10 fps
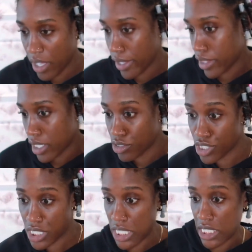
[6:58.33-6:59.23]
And then I'll
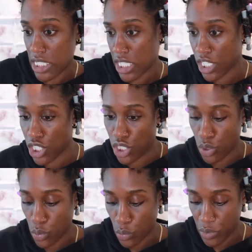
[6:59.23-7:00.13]
just
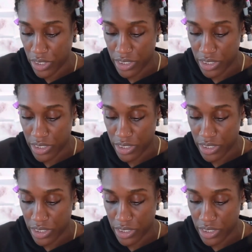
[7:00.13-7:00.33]
continue.